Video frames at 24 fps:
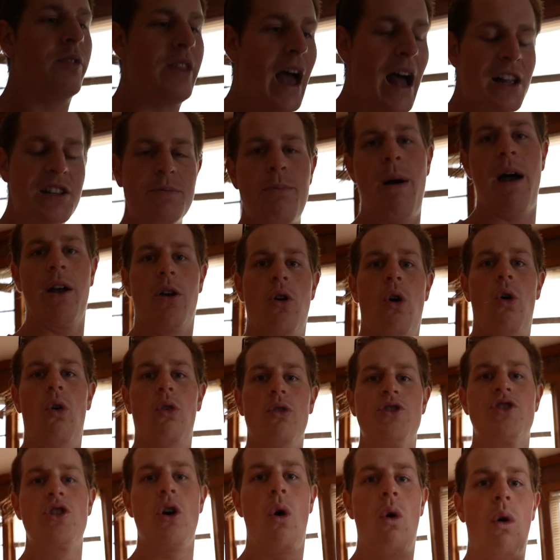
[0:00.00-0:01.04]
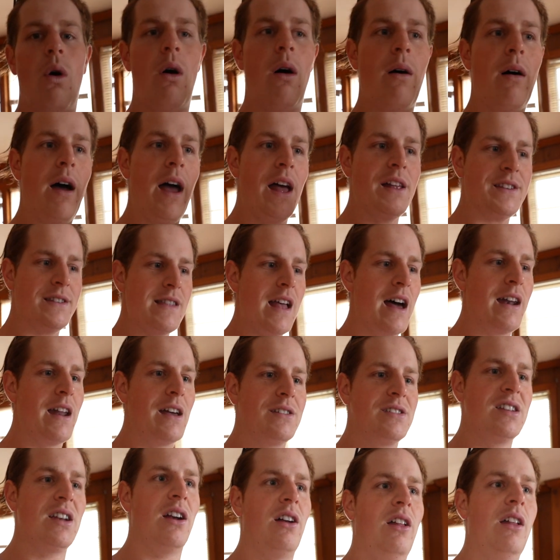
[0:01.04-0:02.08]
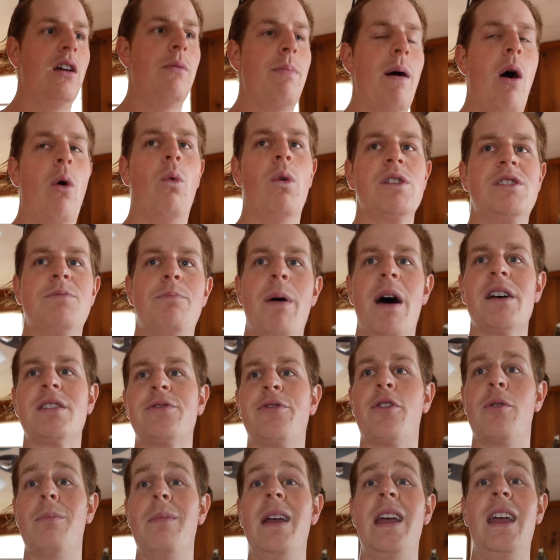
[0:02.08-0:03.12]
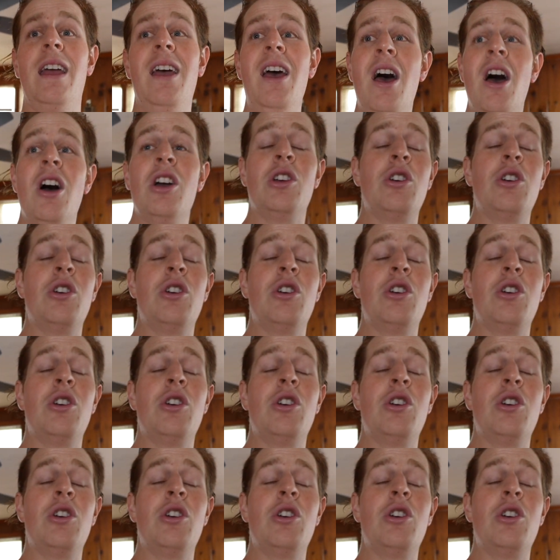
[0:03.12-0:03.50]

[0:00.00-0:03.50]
That's my goal. So it's not necessarily about what's best for me.